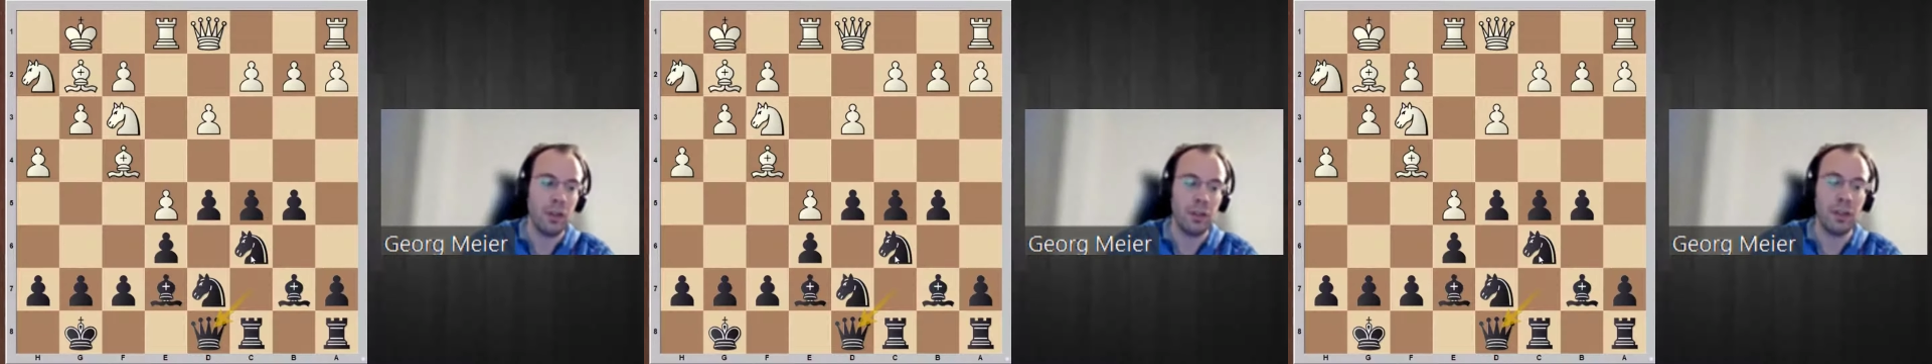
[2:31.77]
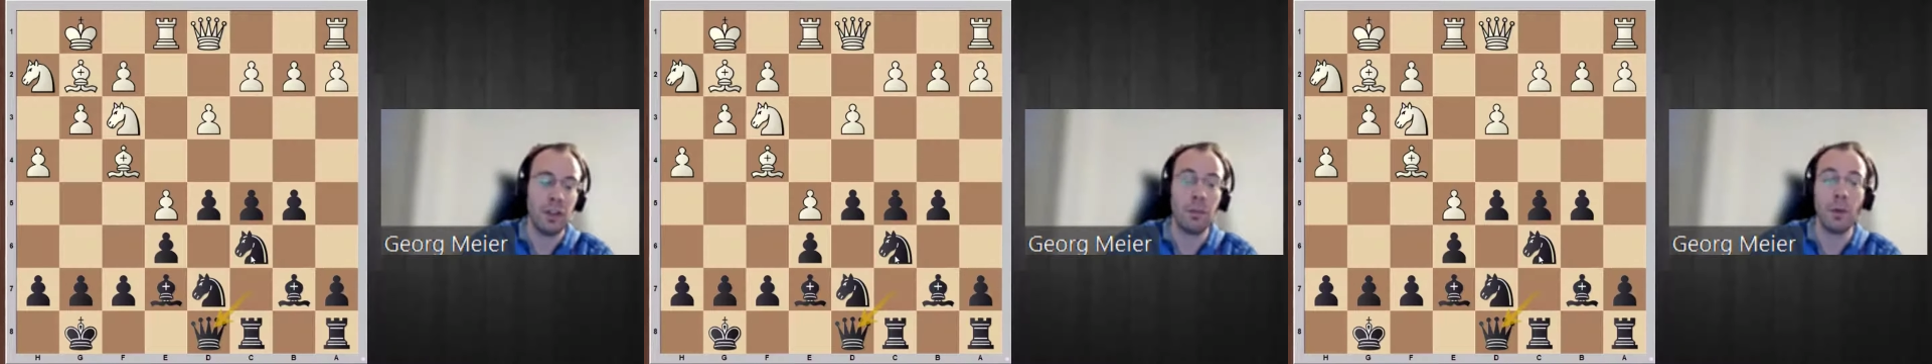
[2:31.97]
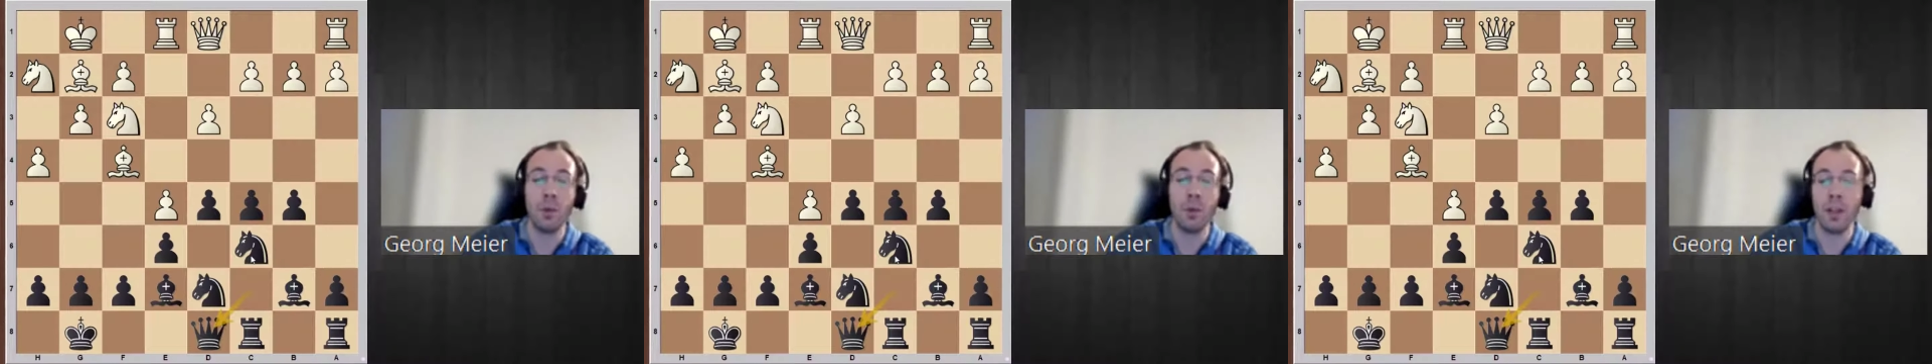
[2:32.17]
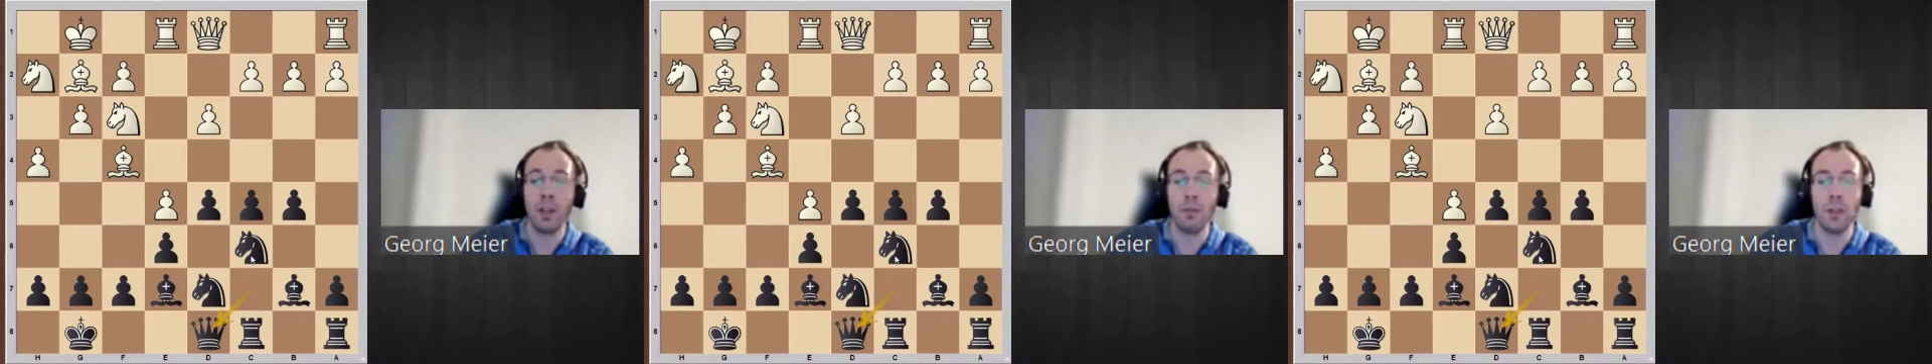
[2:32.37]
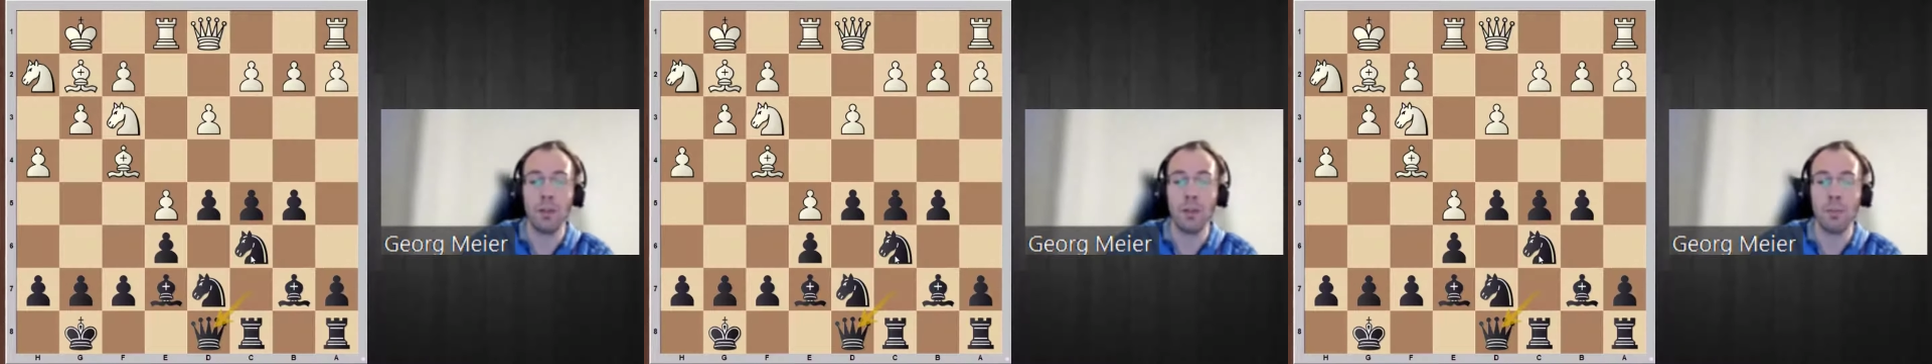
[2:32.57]
the #1
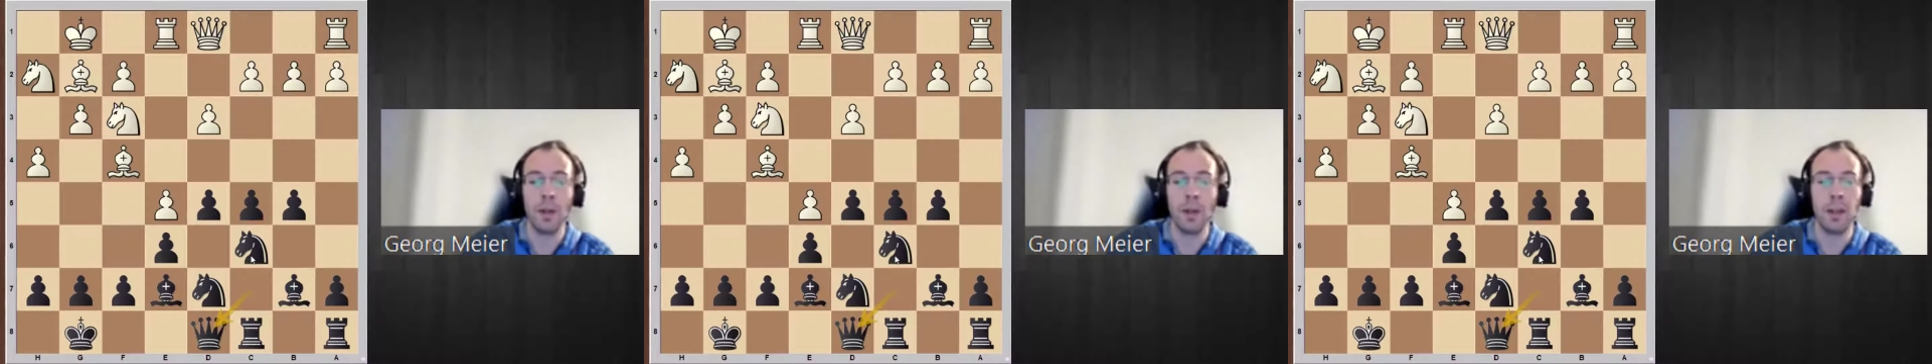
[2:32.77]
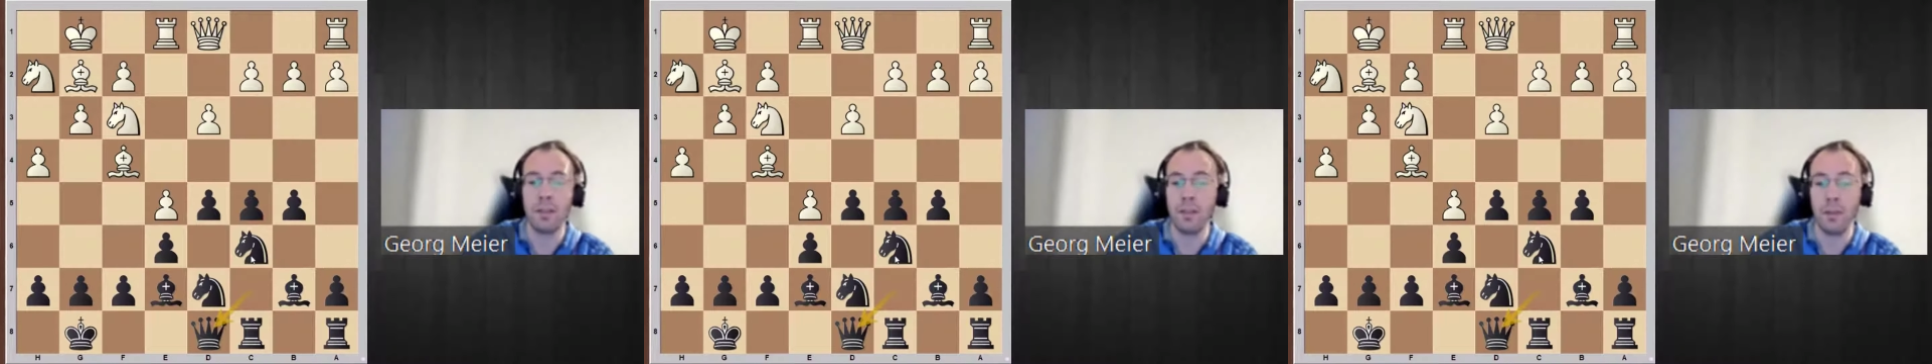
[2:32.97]
African player,